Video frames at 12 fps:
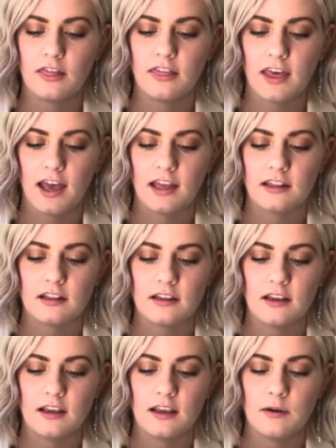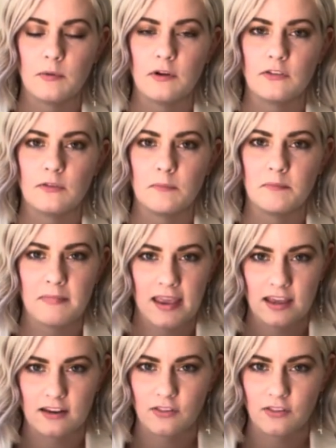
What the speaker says: that it was made